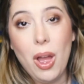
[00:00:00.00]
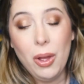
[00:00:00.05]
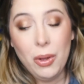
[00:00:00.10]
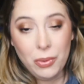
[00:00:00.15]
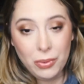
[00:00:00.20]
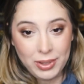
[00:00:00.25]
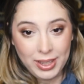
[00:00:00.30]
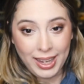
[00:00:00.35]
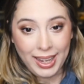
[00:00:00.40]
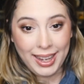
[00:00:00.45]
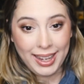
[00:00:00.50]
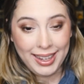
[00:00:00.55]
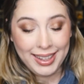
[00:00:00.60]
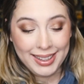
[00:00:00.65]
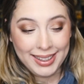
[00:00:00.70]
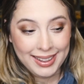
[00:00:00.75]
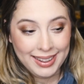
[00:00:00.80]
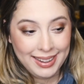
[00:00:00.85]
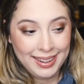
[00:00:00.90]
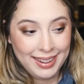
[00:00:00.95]

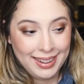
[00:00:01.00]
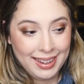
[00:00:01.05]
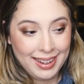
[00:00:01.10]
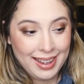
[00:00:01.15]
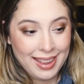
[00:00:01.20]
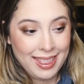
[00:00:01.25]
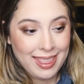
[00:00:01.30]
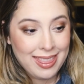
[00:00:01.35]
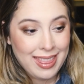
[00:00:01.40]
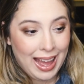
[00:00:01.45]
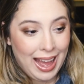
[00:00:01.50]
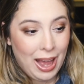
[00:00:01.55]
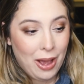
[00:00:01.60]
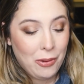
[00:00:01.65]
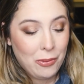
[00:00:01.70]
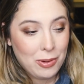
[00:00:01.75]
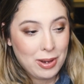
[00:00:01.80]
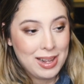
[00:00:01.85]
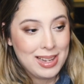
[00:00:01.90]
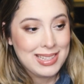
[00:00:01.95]
Okay. That
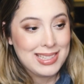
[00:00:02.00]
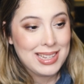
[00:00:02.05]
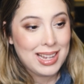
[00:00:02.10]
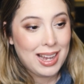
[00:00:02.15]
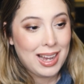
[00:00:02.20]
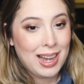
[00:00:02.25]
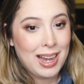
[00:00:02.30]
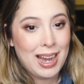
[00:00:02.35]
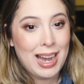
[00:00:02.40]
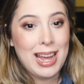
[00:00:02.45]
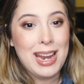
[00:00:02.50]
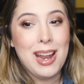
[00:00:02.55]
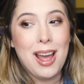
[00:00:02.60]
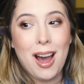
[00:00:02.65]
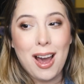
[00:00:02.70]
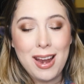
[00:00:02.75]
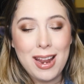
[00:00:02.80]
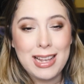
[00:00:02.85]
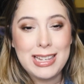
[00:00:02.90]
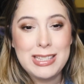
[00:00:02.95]
was an
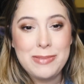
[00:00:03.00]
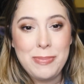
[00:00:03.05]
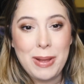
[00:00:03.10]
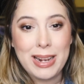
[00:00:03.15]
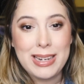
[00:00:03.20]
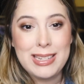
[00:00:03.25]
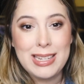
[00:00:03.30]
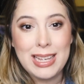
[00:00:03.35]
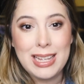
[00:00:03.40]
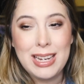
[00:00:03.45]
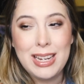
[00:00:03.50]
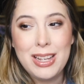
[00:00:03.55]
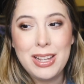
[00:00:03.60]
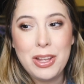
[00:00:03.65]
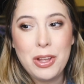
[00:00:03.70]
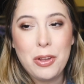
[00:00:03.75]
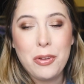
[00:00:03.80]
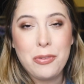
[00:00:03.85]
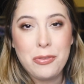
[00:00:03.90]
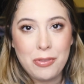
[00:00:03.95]
unexpected
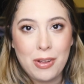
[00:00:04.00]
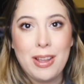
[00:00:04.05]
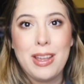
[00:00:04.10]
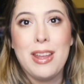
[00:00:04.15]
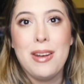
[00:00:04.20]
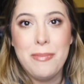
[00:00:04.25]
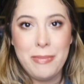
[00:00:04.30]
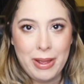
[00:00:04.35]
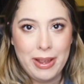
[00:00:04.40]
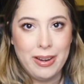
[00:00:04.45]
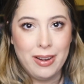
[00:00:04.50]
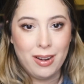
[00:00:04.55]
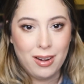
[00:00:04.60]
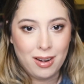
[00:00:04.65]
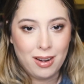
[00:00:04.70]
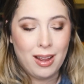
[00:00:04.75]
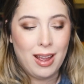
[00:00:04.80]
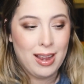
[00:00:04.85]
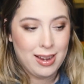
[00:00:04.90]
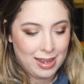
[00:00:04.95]
fucking
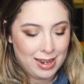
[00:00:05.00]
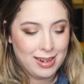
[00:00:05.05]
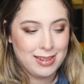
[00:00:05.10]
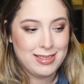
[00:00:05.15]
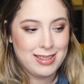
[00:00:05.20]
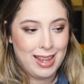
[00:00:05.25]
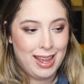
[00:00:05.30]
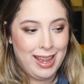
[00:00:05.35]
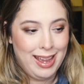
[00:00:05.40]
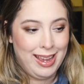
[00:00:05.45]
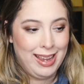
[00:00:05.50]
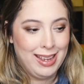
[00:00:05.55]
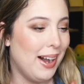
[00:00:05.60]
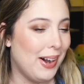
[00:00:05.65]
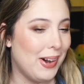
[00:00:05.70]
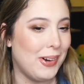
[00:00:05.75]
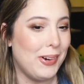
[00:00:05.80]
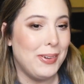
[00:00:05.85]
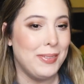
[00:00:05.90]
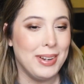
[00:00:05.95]
banger, I gotta say.
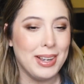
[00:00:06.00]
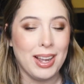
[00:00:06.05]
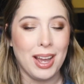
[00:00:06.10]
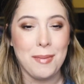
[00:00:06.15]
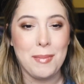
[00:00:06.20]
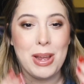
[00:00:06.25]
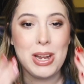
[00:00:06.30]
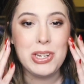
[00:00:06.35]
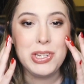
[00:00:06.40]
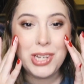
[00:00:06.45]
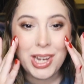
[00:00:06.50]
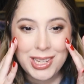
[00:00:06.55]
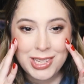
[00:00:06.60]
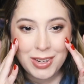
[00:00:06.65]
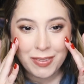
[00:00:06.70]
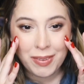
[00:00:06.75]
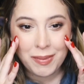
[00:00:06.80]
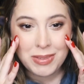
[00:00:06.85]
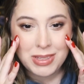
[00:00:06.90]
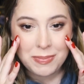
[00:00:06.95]
Oh my god, my cheeks
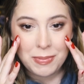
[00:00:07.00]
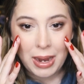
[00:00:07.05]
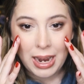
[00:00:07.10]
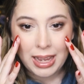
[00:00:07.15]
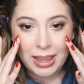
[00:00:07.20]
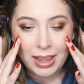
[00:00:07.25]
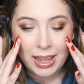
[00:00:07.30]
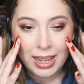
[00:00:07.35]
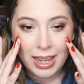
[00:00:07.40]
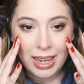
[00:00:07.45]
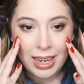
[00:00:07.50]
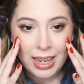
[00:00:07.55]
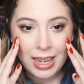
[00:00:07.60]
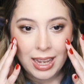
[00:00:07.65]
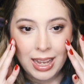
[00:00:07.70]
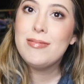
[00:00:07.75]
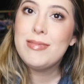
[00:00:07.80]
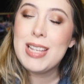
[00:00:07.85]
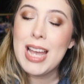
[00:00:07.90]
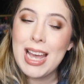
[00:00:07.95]
are from smiling.
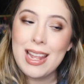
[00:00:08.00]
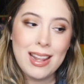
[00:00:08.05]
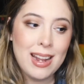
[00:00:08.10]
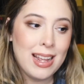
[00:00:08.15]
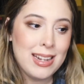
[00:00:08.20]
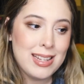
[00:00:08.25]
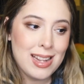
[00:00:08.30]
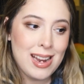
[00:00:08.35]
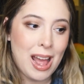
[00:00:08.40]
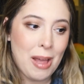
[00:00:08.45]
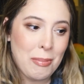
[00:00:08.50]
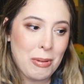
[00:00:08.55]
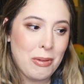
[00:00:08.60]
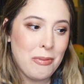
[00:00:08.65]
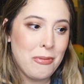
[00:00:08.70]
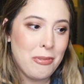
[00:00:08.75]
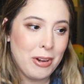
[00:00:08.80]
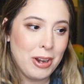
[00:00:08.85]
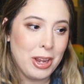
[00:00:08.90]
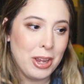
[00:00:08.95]
10 out of 10
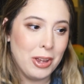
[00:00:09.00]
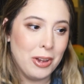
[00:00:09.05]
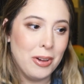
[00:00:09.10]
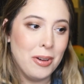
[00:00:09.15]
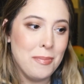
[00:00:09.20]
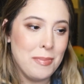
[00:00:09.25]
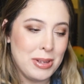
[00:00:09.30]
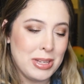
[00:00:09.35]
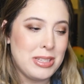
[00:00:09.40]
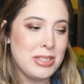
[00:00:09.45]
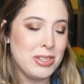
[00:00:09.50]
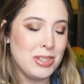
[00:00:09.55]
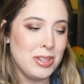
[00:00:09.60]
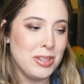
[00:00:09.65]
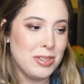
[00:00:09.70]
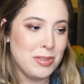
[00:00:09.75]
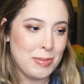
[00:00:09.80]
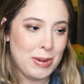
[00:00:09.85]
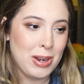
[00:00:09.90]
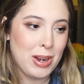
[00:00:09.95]
album for you, Miss
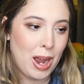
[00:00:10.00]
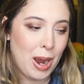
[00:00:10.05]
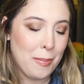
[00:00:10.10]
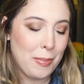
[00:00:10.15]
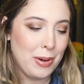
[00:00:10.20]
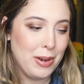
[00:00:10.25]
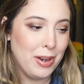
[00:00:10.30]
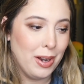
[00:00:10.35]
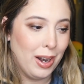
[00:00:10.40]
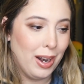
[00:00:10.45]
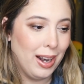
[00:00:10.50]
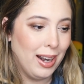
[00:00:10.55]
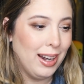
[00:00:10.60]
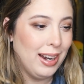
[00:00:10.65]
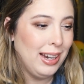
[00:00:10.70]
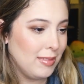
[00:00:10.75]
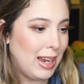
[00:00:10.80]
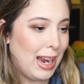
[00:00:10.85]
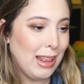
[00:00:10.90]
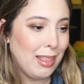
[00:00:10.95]
Sabrina Carpenter.
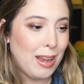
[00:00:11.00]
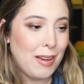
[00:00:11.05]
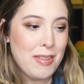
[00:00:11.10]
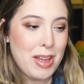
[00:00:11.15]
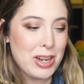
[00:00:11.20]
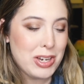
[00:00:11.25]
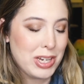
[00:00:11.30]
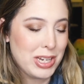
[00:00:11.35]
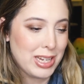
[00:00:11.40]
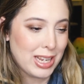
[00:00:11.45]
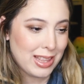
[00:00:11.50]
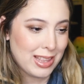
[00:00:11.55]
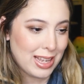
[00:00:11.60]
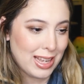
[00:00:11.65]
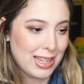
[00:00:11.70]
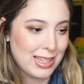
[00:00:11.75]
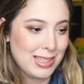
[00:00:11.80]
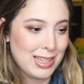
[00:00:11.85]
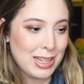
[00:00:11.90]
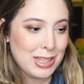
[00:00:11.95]
I love that she did
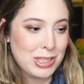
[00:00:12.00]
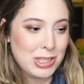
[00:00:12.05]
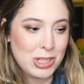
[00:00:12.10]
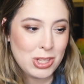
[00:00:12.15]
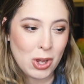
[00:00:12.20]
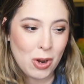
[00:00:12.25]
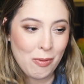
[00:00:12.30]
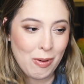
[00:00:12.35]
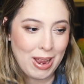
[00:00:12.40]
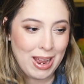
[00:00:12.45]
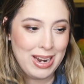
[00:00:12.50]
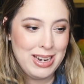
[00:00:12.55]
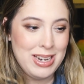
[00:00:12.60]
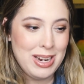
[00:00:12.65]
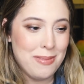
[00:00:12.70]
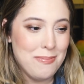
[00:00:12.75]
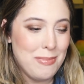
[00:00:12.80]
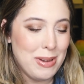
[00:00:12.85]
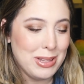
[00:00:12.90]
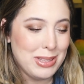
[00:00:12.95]
this. It's so
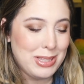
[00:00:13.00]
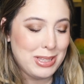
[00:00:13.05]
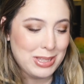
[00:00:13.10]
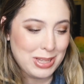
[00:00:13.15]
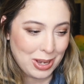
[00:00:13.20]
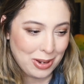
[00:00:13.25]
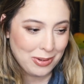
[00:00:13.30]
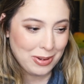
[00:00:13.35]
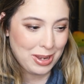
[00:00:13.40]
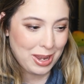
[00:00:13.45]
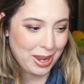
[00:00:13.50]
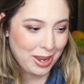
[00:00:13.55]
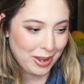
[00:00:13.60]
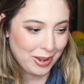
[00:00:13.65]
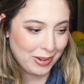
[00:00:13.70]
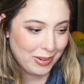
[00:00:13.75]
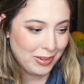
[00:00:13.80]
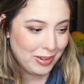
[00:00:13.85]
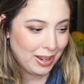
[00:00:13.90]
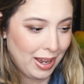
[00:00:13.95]
random, but so
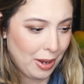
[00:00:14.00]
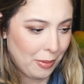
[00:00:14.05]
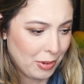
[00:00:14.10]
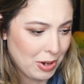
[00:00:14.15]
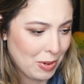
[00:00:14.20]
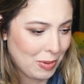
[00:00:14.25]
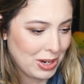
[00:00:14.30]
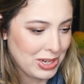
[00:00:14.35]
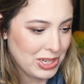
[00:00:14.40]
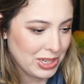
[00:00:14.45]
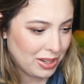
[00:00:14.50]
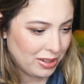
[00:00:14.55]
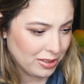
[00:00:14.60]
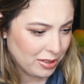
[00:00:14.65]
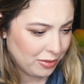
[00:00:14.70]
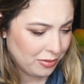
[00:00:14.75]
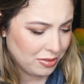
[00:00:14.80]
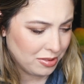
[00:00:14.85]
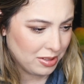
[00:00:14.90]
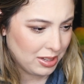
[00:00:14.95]
cute. I wonder why she called
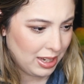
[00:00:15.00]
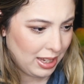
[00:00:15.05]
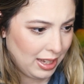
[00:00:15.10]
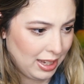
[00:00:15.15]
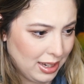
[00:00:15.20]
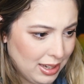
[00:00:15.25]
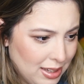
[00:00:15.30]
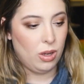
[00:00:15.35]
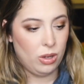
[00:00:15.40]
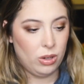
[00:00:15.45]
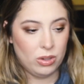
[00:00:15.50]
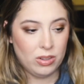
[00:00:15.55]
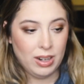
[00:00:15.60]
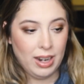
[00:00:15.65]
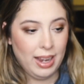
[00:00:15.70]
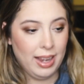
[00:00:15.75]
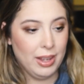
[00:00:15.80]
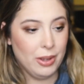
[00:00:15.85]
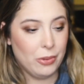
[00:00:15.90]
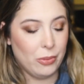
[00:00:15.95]
it fruitcake. All
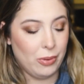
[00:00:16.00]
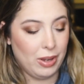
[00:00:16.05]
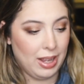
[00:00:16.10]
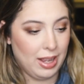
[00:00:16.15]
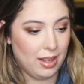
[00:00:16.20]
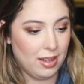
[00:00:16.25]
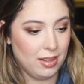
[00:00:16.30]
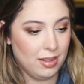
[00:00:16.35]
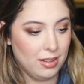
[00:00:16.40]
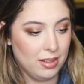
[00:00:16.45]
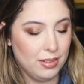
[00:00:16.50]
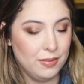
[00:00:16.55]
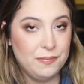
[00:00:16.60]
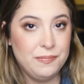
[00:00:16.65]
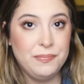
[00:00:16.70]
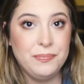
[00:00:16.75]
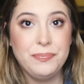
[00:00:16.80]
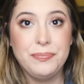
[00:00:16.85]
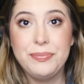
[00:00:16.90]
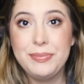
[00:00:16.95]
right, well,
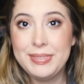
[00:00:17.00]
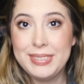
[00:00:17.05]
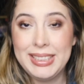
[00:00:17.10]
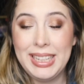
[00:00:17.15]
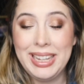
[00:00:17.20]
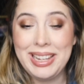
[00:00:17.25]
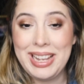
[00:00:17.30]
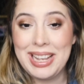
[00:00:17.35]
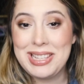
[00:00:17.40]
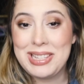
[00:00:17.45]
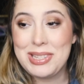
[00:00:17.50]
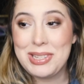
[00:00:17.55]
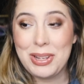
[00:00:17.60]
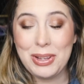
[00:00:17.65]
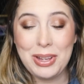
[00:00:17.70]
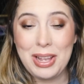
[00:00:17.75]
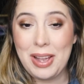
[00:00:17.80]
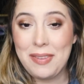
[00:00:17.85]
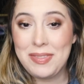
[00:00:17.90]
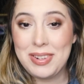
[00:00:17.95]
I guess that's
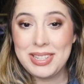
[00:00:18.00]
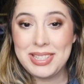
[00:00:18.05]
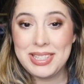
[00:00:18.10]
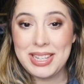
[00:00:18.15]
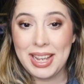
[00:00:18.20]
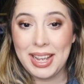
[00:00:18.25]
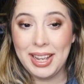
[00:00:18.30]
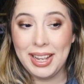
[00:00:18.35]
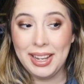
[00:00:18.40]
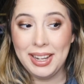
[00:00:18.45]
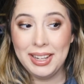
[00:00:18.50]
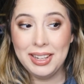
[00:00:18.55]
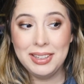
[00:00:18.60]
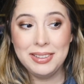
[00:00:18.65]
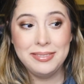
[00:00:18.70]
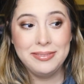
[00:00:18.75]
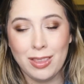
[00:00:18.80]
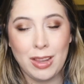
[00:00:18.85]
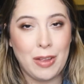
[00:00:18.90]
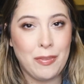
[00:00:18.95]
all I have to say.
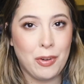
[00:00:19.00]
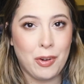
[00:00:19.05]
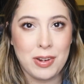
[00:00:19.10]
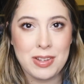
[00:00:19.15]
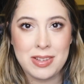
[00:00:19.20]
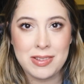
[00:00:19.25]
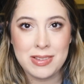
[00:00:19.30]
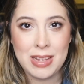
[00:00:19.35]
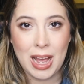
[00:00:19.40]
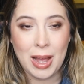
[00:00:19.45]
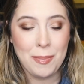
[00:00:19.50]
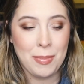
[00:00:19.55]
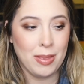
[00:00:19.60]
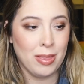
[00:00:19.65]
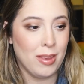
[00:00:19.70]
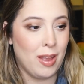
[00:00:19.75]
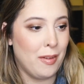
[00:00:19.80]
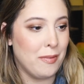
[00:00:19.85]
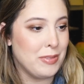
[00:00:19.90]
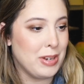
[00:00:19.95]
Love a Christmas
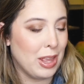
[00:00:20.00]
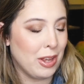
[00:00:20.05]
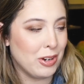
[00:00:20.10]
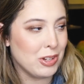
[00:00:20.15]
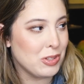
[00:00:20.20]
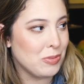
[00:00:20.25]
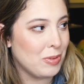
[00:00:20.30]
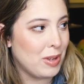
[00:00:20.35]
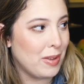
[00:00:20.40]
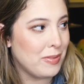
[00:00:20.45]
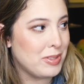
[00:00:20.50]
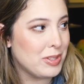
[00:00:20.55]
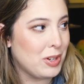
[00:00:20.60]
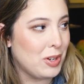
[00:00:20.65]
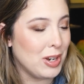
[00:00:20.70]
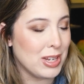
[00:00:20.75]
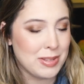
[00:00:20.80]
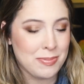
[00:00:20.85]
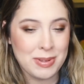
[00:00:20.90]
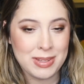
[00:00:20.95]
album, love Taylor Swift's
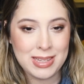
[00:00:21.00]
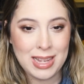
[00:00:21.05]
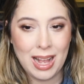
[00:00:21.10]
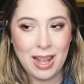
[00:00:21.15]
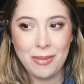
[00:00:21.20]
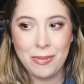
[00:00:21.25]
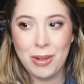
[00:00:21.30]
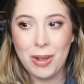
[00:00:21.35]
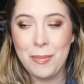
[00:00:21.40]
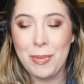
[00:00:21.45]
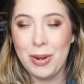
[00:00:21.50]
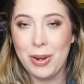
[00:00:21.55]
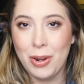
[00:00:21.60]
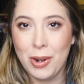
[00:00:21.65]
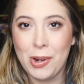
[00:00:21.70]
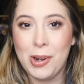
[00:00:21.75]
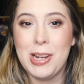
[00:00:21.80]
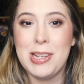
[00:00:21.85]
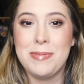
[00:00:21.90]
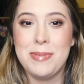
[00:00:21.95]
Christmas album and
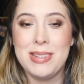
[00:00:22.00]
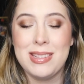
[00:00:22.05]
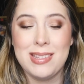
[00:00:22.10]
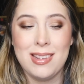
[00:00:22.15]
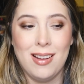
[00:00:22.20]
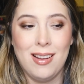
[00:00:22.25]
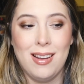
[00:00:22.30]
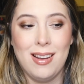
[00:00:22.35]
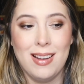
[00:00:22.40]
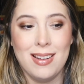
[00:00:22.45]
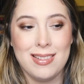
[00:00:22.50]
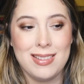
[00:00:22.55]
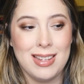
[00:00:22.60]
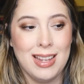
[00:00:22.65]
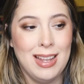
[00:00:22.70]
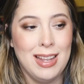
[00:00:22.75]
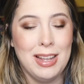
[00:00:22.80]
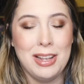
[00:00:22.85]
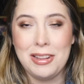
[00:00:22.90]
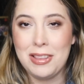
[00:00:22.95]
her Christmas songs.
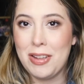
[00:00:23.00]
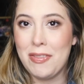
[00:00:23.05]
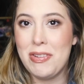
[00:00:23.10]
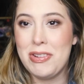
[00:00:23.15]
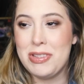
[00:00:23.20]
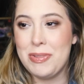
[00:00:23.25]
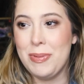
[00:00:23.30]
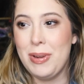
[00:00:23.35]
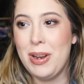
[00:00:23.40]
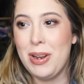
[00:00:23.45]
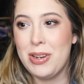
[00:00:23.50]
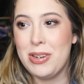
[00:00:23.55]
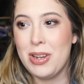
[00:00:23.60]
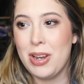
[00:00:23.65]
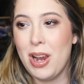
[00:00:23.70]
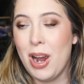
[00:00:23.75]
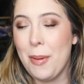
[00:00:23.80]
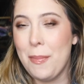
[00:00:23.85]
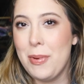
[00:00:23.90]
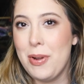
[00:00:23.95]
Love how Sabrina
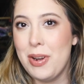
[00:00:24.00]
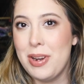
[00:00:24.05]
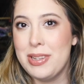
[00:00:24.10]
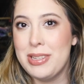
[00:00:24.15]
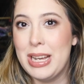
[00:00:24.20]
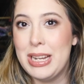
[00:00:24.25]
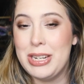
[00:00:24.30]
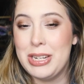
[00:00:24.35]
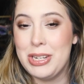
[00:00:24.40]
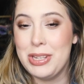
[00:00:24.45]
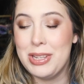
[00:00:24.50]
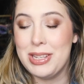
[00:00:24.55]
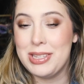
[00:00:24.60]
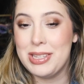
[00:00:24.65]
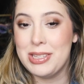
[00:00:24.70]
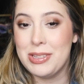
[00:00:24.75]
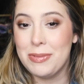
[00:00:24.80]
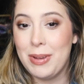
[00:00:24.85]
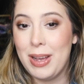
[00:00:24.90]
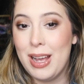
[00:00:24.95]
Carpenter decided to do
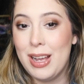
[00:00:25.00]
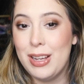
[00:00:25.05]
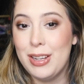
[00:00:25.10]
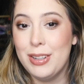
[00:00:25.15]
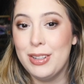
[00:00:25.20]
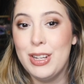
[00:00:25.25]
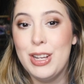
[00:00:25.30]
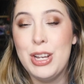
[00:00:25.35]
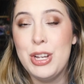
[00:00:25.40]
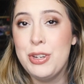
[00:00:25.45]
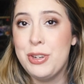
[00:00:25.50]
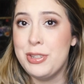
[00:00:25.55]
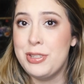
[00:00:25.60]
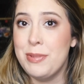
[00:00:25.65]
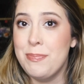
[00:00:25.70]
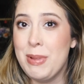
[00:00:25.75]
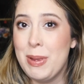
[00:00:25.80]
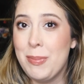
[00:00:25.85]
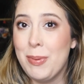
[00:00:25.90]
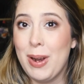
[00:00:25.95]
this as well.
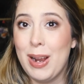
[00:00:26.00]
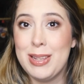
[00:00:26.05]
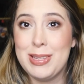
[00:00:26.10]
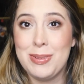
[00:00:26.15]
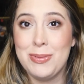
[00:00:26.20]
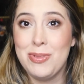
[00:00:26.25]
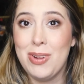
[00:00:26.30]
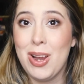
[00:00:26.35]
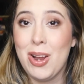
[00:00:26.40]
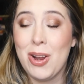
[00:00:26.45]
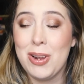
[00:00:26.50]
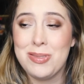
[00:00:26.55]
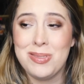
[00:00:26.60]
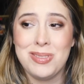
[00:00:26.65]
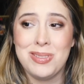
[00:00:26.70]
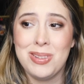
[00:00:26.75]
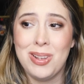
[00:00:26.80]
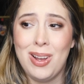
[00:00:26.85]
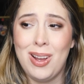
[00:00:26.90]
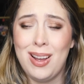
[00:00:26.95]
Justin Bieber has some great
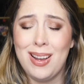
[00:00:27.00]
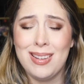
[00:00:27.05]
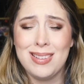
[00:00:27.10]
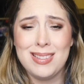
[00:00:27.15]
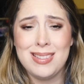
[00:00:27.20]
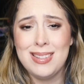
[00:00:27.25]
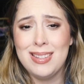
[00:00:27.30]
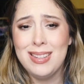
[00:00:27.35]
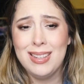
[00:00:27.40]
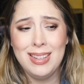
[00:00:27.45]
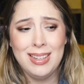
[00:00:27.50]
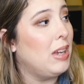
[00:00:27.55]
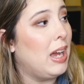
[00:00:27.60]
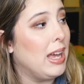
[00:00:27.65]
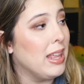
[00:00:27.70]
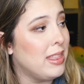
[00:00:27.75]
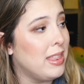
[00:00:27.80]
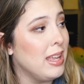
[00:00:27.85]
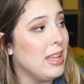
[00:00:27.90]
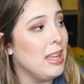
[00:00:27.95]
Christmas songs.
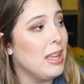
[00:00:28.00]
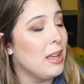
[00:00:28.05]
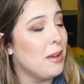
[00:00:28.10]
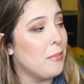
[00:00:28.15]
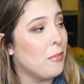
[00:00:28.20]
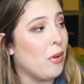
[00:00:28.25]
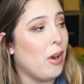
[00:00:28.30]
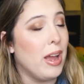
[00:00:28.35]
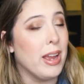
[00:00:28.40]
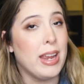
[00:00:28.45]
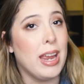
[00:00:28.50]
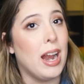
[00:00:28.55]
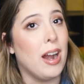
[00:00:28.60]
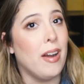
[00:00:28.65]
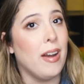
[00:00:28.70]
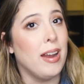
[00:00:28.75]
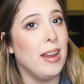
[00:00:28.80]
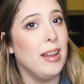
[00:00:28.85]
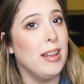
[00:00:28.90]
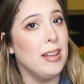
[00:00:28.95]
I think Mariah
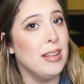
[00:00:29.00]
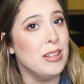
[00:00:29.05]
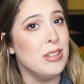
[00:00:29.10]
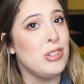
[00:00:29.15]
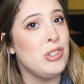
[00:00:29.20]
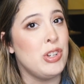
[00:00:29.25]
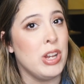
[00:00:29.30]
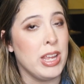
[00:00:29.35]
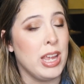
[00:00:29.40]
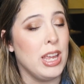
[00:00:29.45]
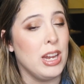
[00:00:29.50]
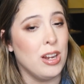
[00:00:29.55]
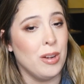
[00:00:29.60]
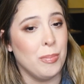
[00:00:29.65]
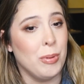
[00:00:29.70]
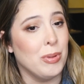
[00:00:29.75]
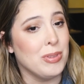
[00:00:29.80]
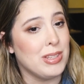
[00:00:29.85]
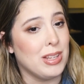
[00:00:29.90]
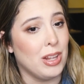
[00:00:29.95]
Carey is shaking your
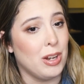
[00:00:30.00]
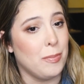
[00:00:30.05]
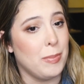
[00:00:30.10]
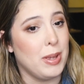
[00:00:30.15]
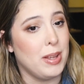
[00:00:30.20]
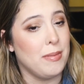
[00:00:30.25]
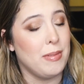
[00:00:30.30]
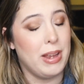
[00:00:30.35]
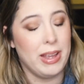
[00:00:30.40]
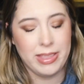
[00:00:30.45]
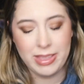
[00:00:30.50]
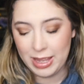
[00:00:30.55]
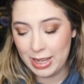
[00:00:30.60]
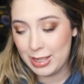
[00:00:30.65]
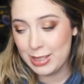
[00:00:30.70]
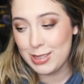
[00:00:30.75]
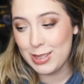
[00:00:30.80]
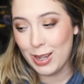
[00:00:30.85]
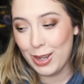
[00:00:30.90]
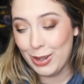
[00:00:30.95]
boots a little bit. I
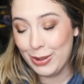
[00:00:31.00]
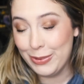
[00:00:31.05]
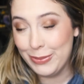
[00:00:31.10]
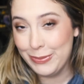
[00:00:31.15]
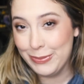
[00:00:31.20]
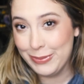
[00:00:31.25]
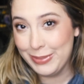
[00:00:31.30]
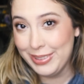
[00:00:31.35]
think so.